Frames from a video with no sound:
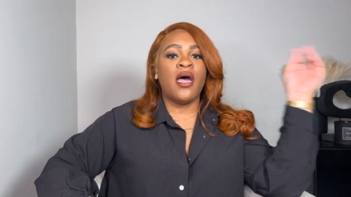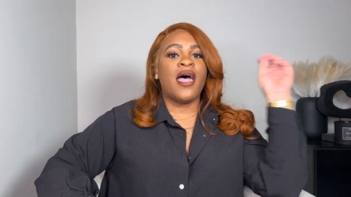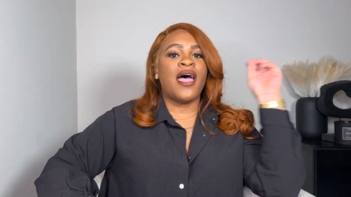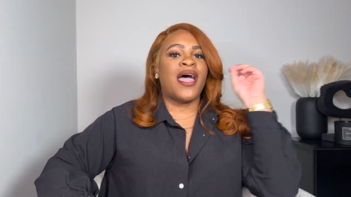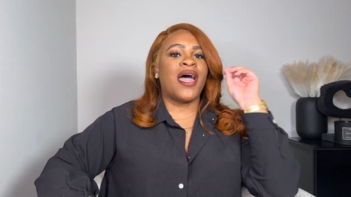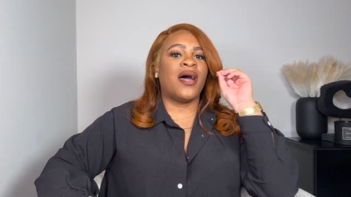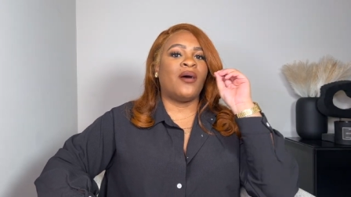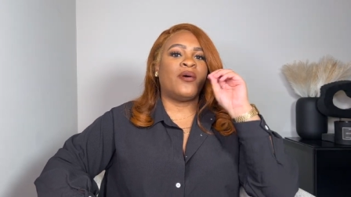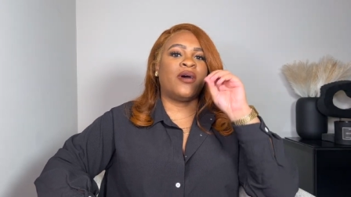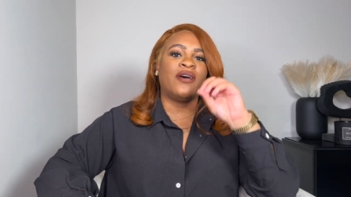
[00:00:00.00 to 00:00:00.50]

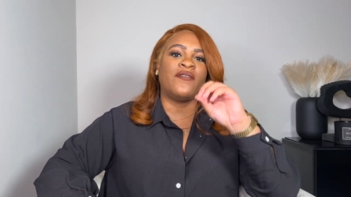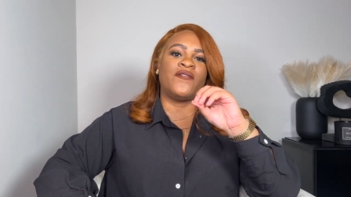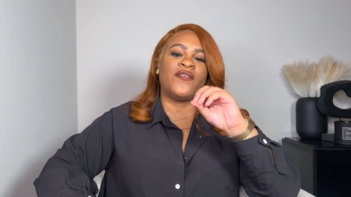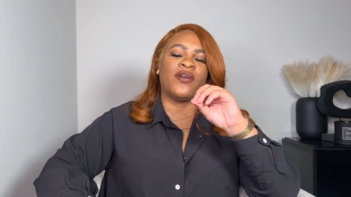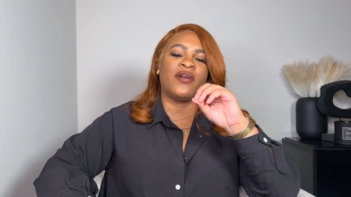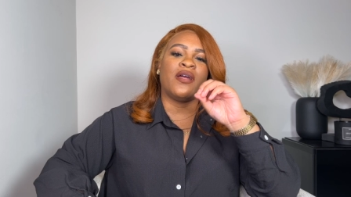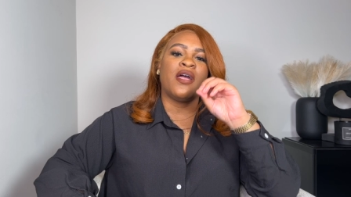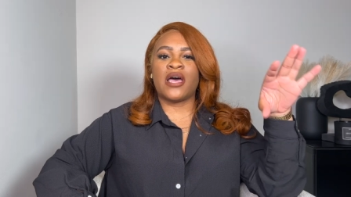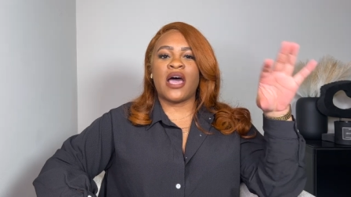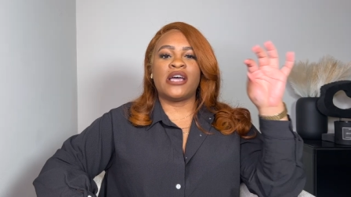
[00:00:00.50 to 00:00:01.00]

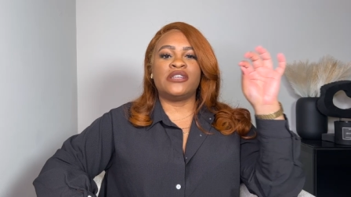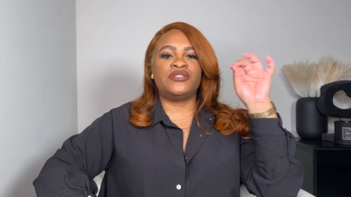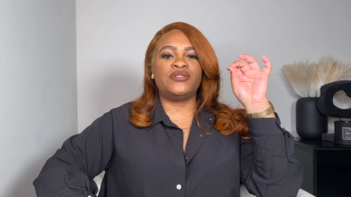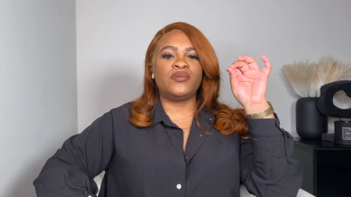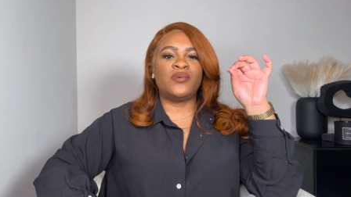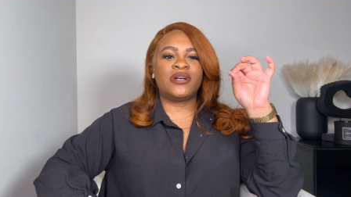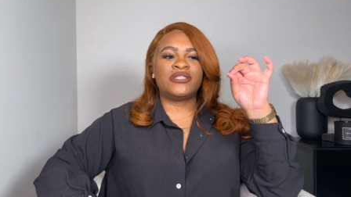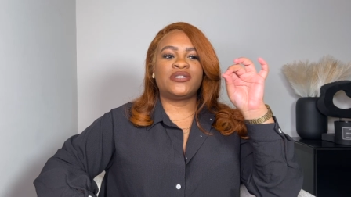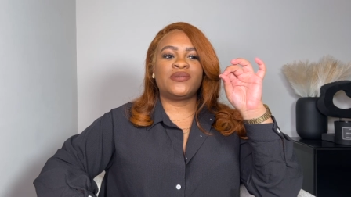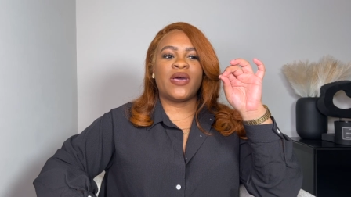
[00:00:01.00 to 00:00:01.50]
However, I do
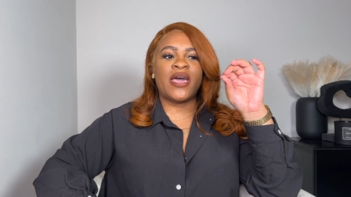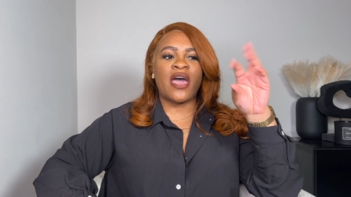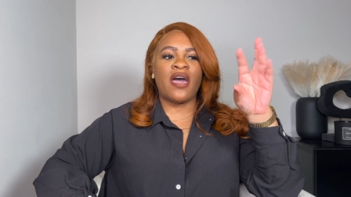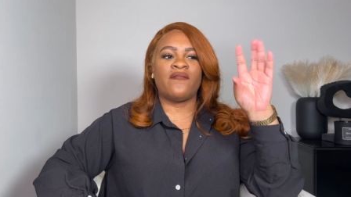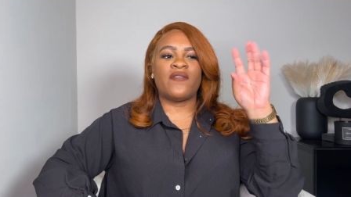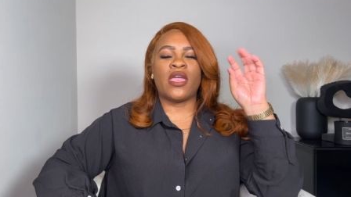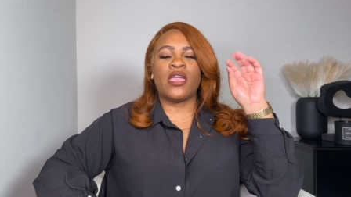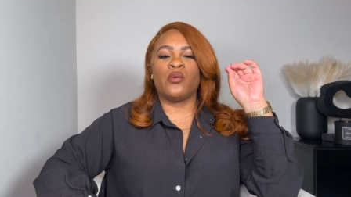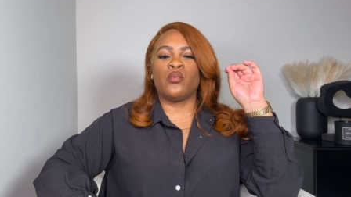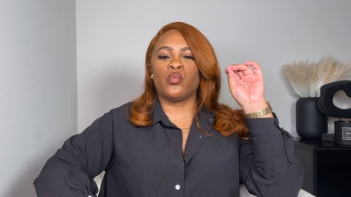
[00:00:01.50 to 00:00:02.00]
want to
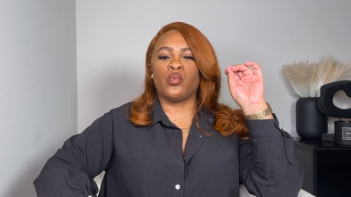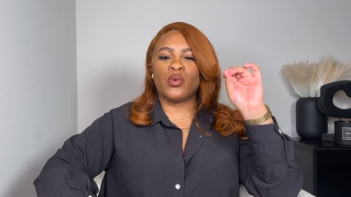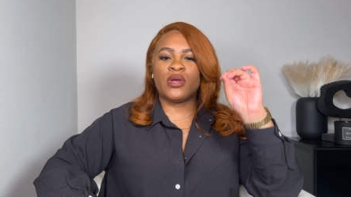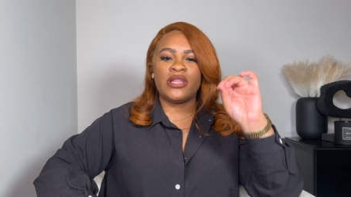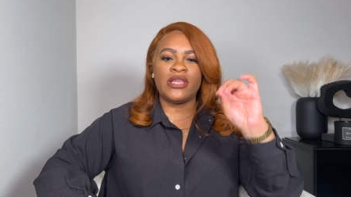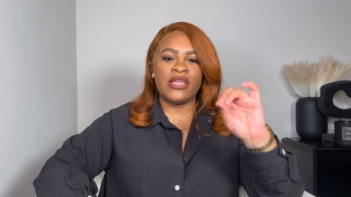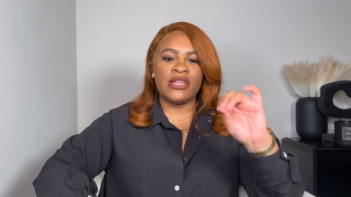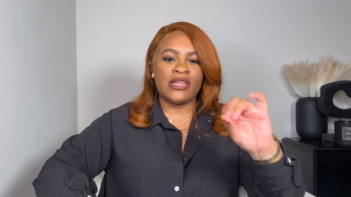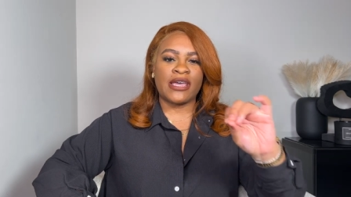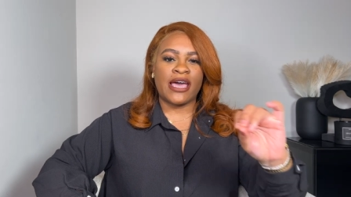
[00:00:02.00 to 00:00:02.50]
have a
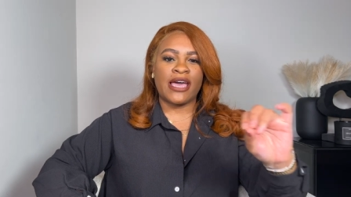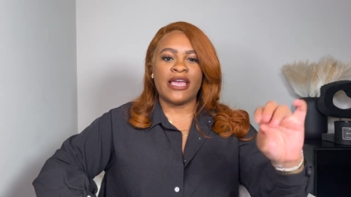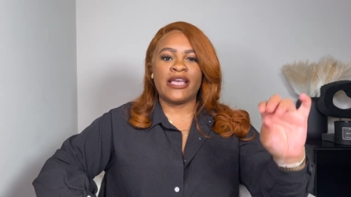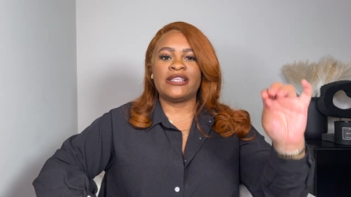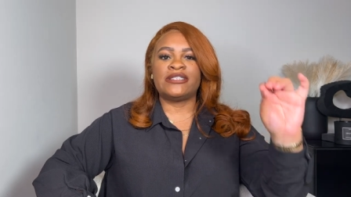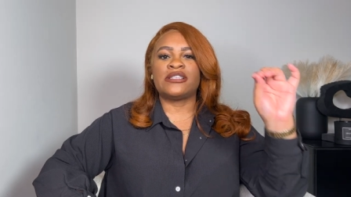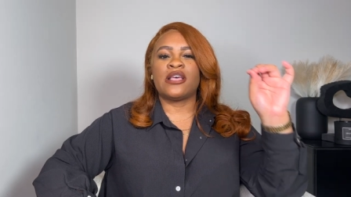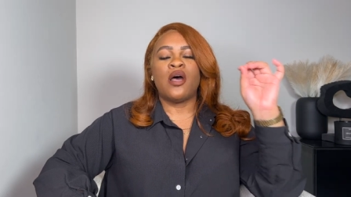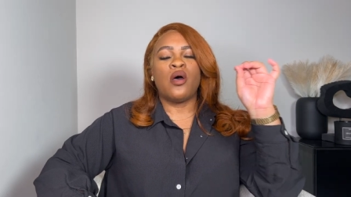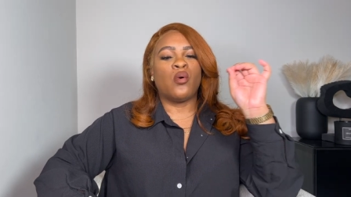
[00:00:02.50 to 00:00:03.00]
really
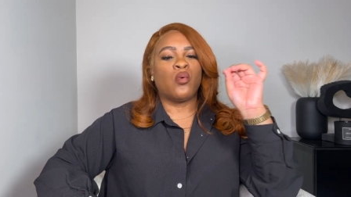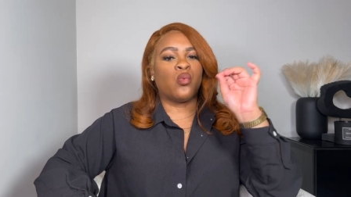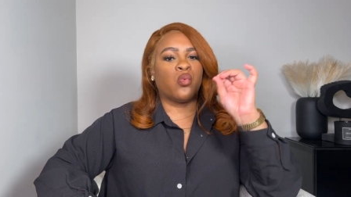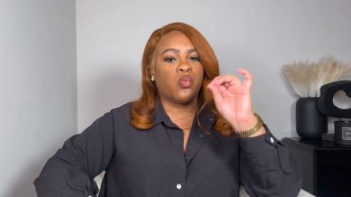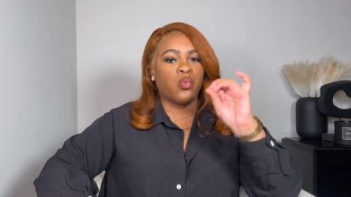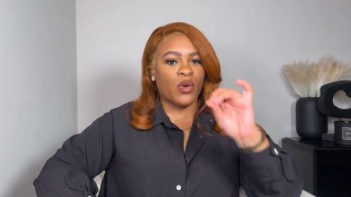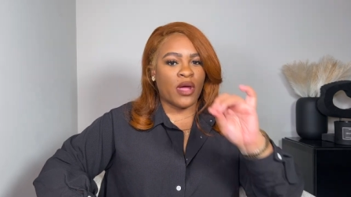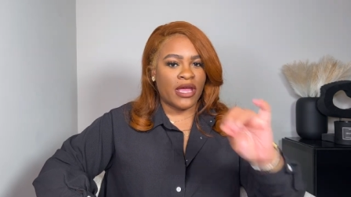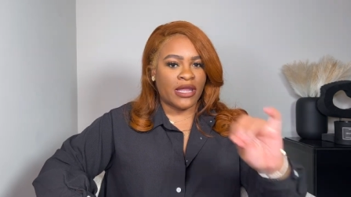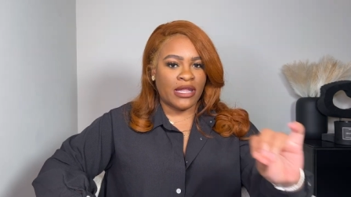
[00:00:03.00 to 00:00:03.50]
nice
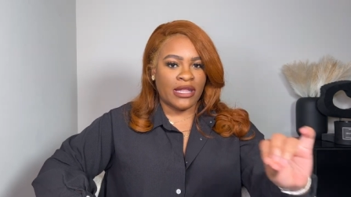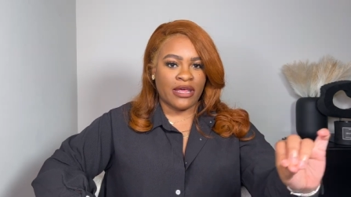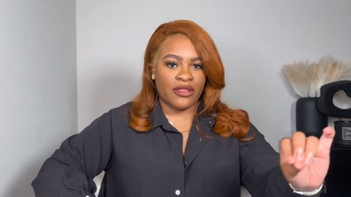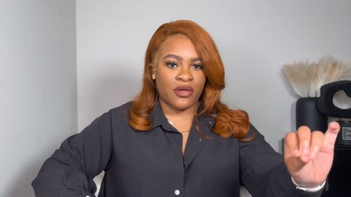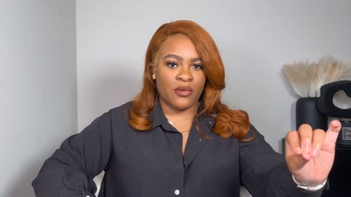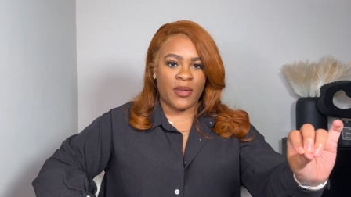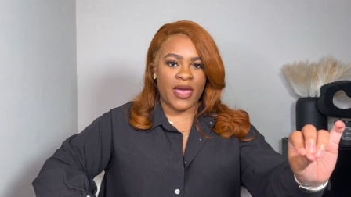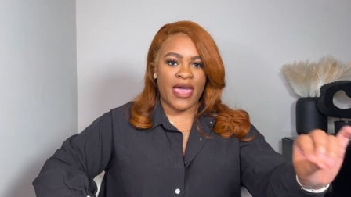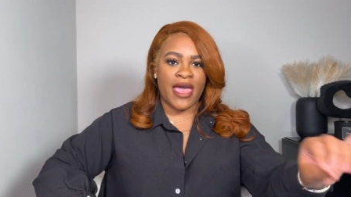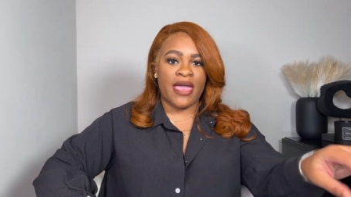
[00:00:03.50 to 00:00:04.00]
red
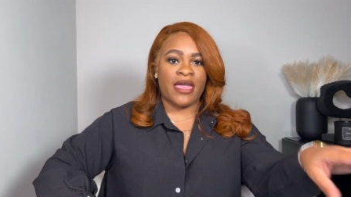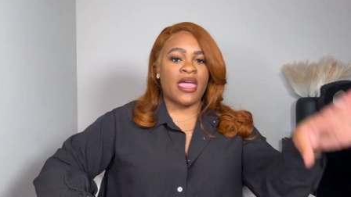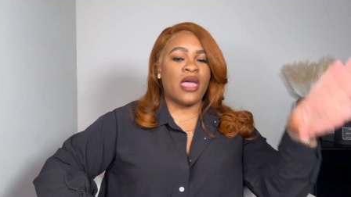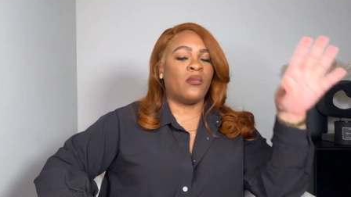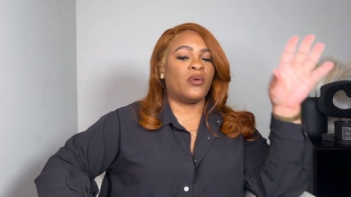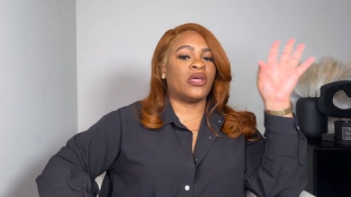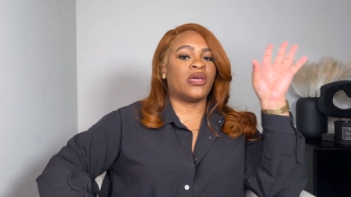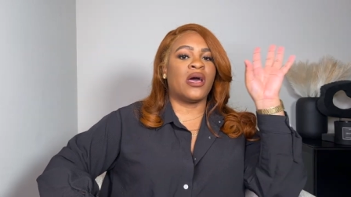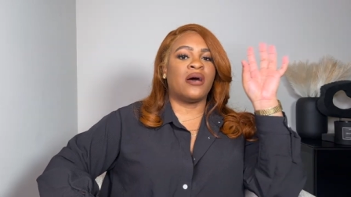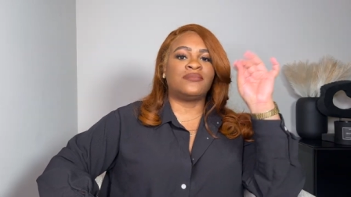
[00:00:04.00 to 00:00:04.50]
leather bag. And
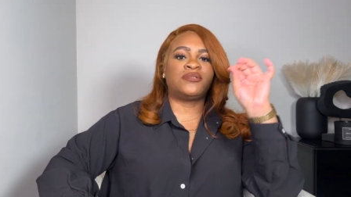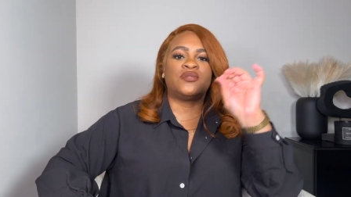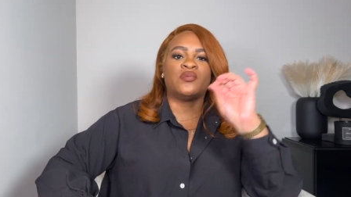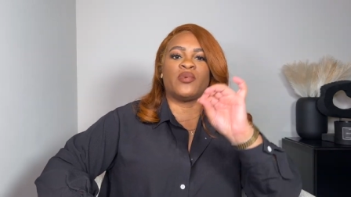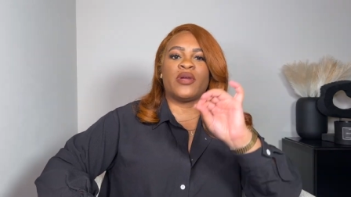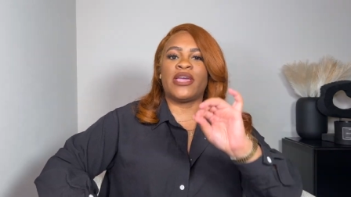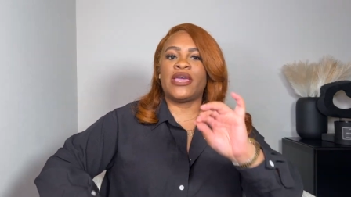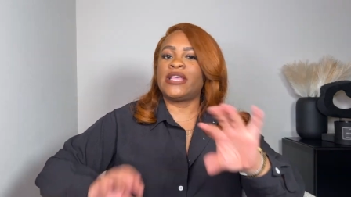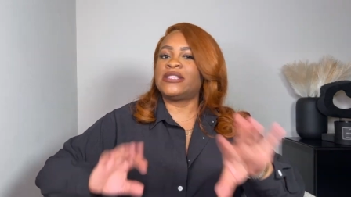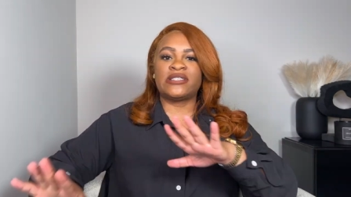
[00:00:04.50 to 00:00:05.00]
when it comes to
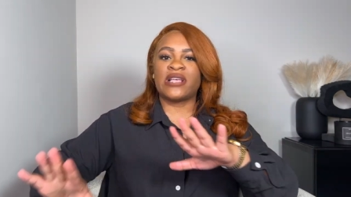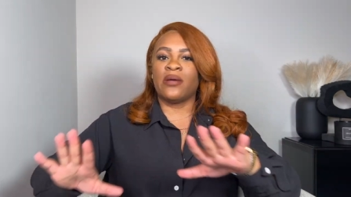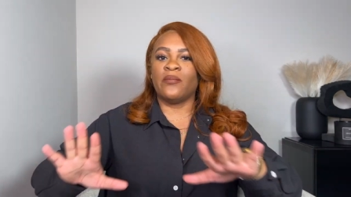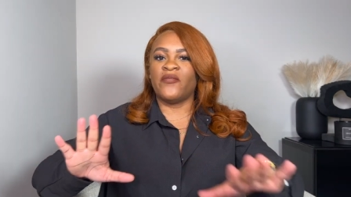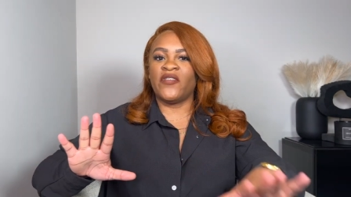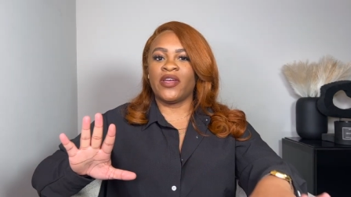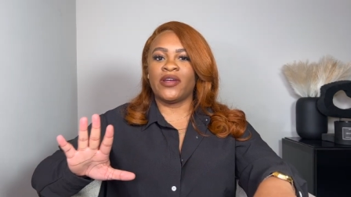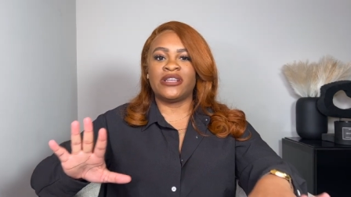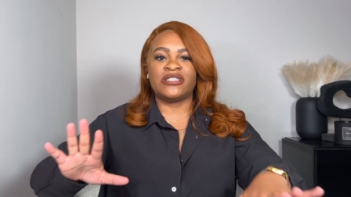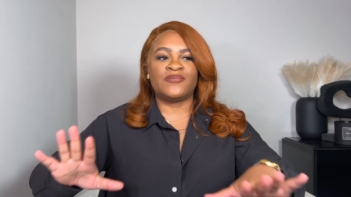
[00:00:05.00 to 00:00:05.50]
reds, I'm
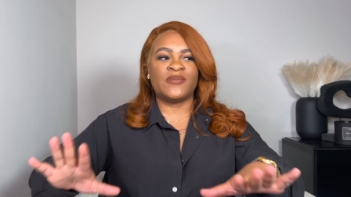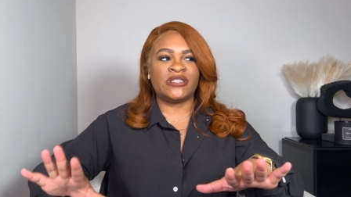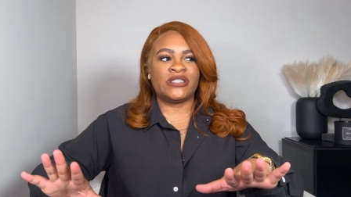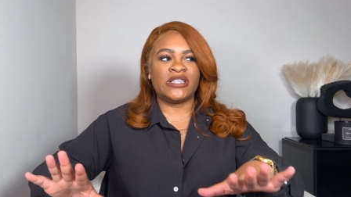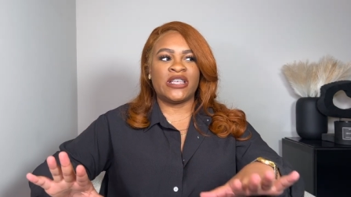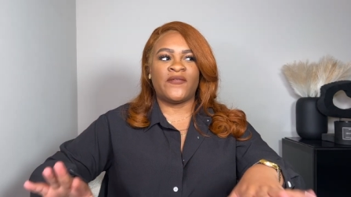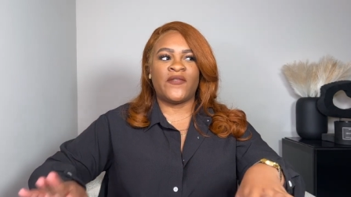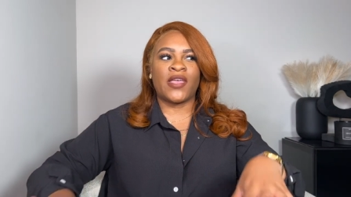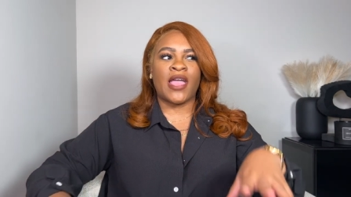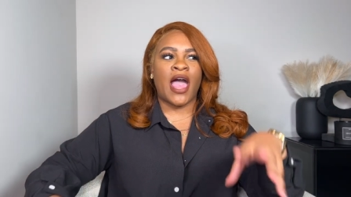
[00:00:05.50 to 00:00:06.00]
very
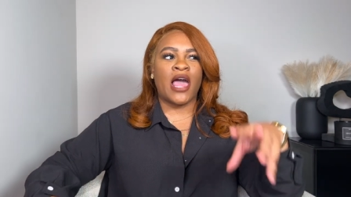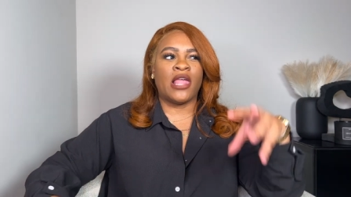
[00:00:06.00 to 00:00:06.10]
specific.